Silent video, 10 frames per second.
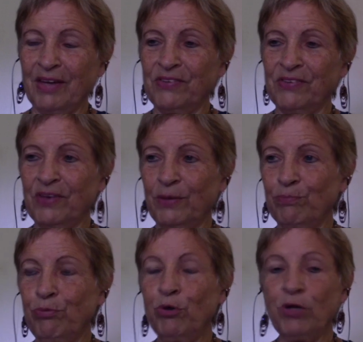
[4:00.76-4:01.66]
it said,
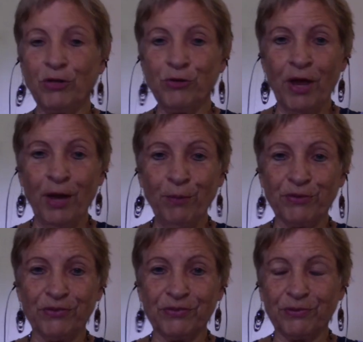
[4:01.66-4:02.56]
"Put on your
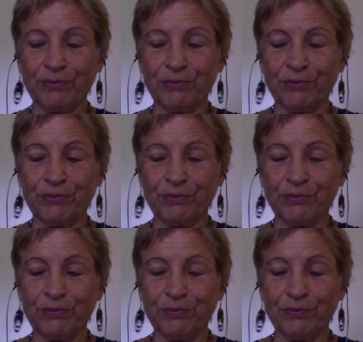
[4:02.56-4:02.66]
amethyst."